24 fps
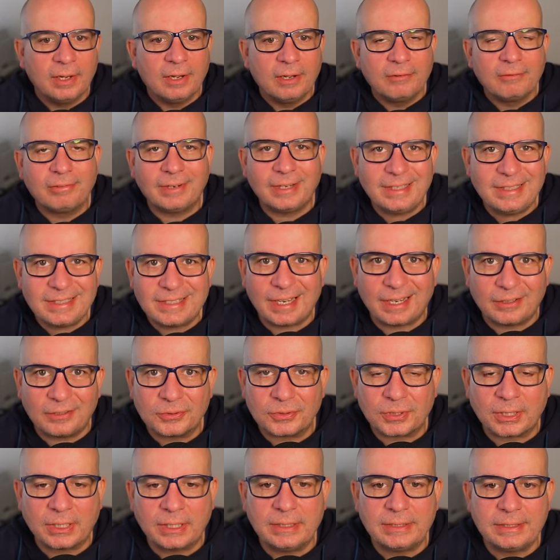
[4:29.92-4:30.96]
Fleet
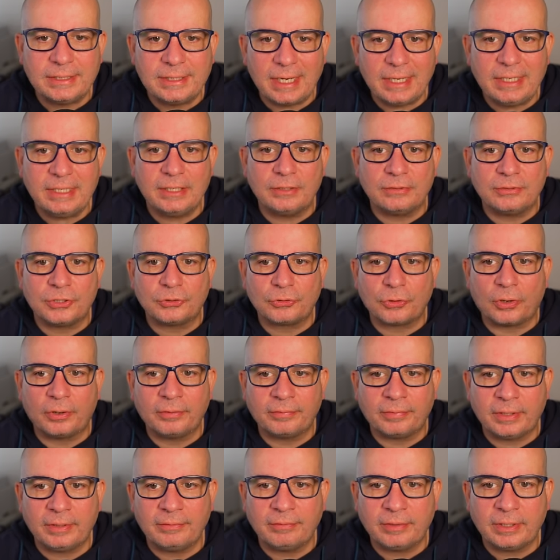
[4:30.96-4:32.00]
sales continue to
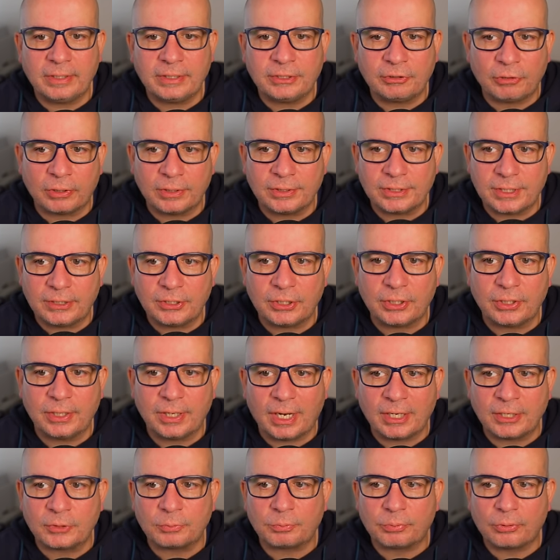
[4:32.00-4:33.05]
drive EV transition
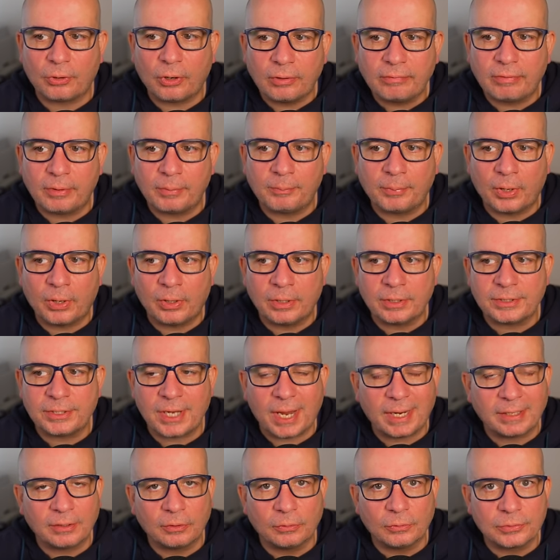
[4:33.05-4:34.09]
as private buyers
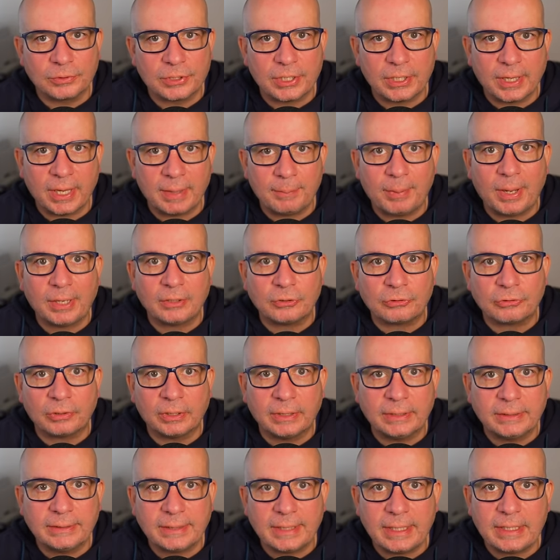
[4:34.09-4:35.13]
hang on to their petrol
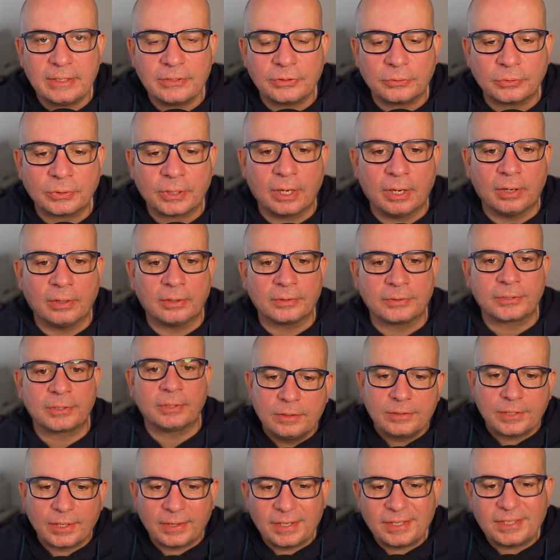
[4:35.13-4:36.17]
and diesel cars.
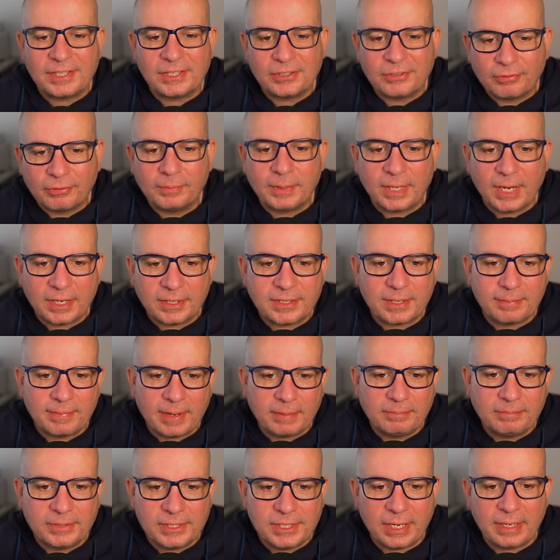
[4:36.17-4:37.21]
So this is from the
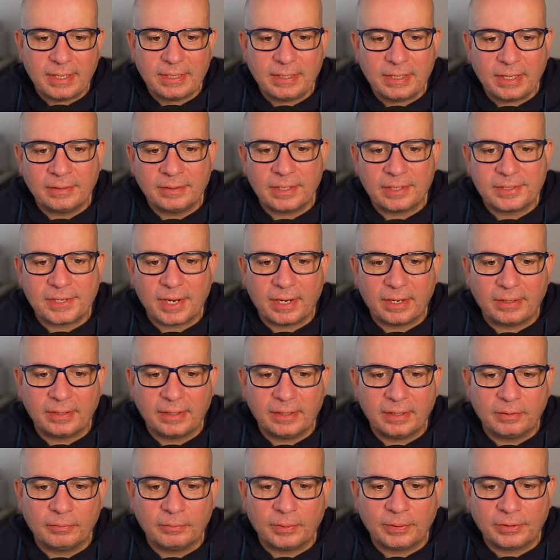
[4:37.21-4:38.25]
SMMT, and they're saying
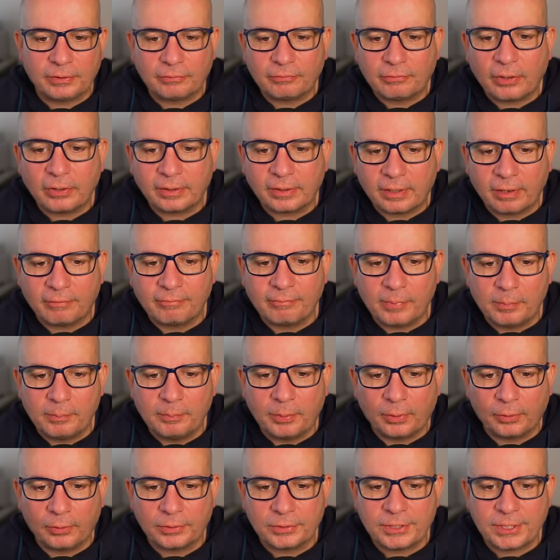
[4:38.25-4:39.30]
here, with the right government
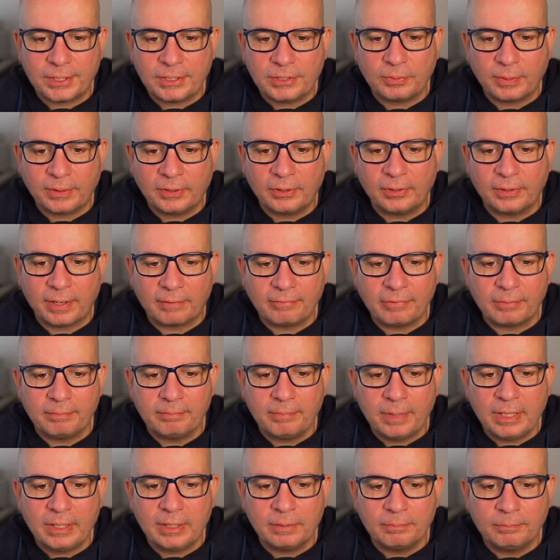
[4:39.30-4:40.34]
policies, we could have 1
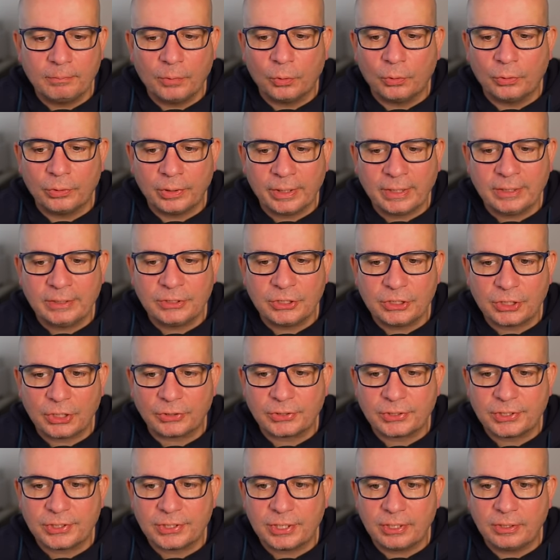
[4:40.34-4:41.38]
million more in
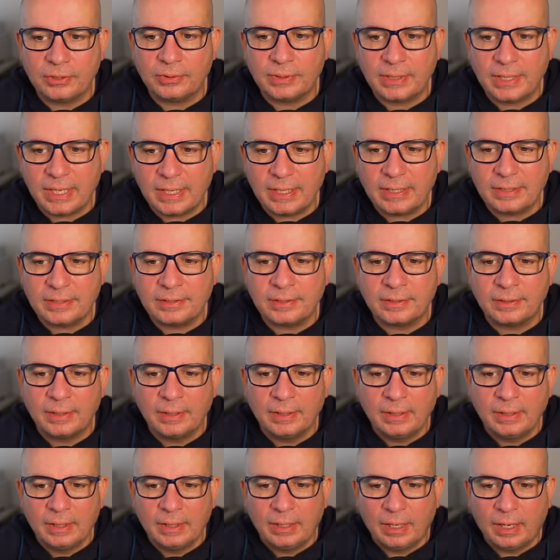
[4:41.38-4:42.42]
just 2 years.
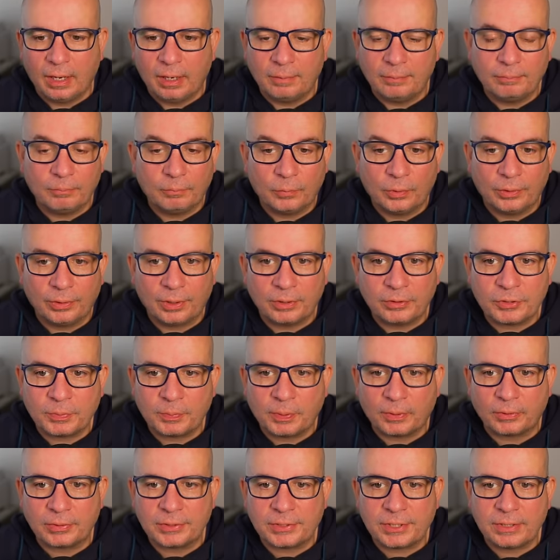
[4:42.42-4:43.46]
What those
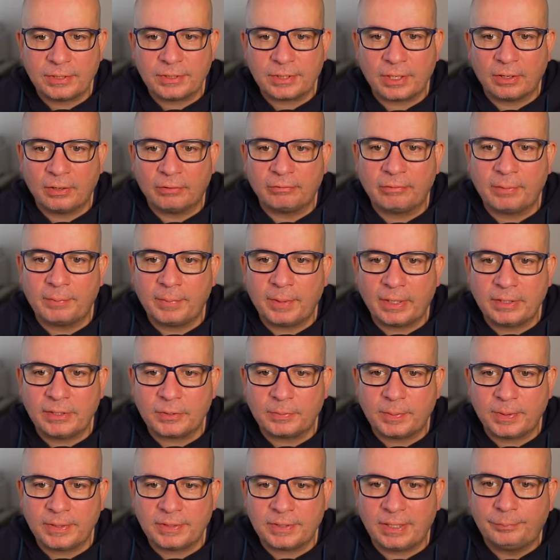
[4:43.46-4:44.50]
policies are remain to
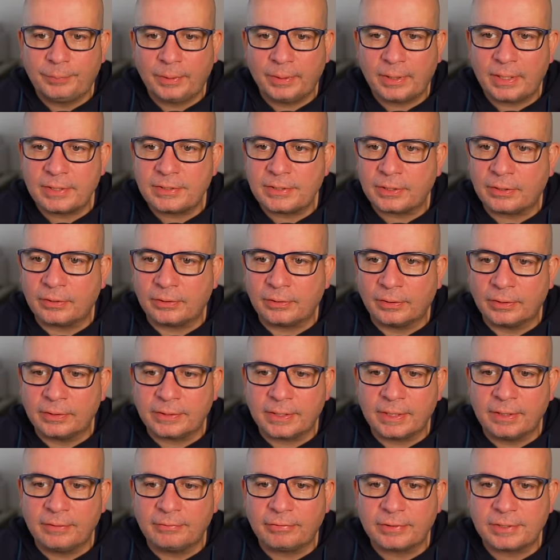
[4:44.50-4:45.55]
be seen. But there's a good
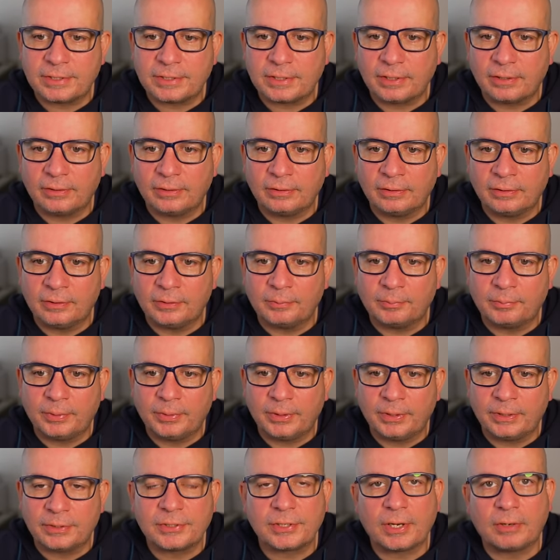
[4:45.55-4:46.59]
idea for a start. Look,
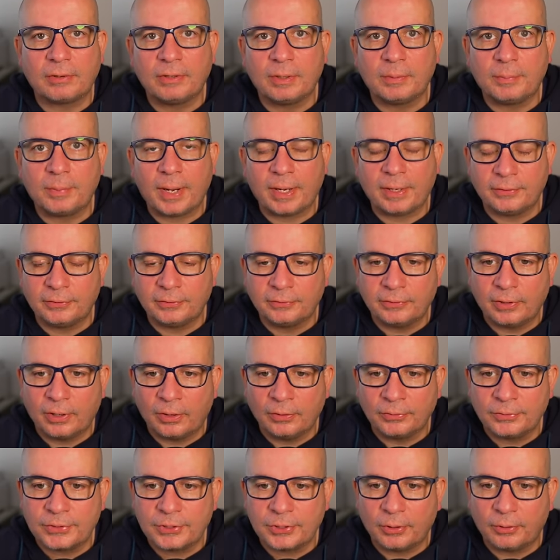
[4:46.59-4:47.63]
putting a solar panel
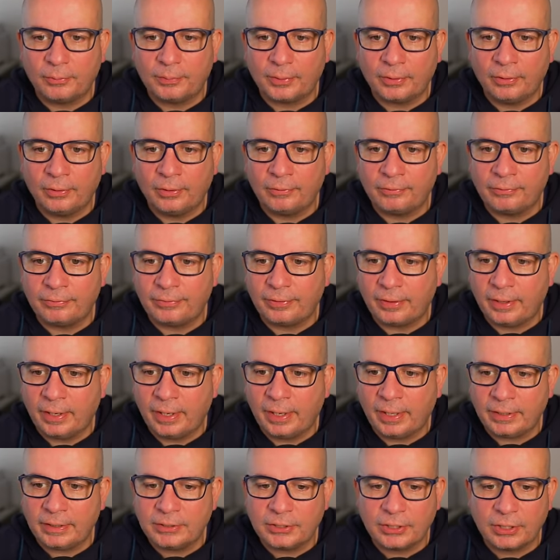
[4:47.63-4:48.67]
on top of
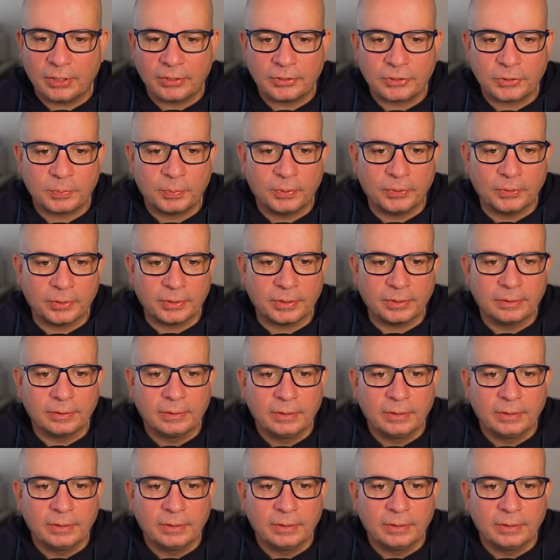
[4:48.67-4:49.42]
a charge point.